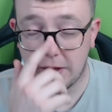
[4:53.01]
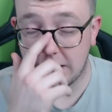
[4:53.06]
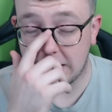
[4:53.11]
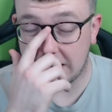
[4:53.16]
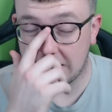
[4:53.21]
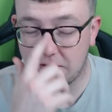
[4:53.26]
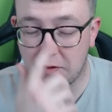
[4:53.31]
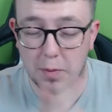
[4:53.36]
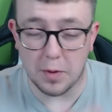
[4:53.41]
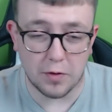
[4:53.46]
and
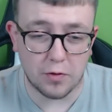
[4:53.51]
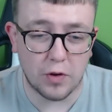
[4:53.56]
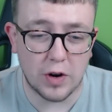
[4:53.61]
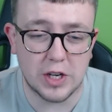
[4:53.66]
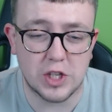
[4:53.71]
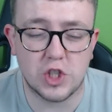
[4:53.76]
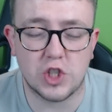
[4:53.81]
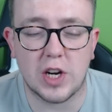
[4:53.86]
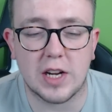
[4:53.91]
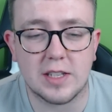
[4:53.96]
give him a
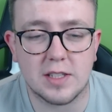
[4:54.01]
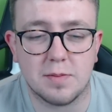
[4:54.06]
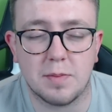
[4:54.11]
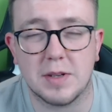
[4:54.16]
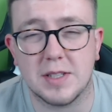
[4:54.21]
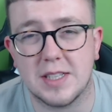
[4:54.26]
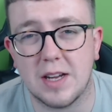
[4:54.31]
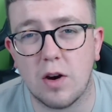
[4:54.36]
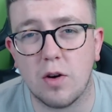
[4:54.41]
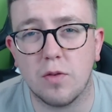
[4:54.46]
fresh chance
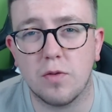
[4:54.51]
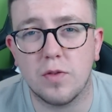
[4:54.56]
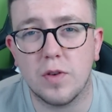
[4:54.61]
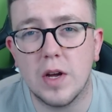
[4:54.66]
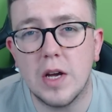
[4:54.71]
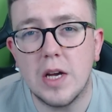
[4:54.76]
myself.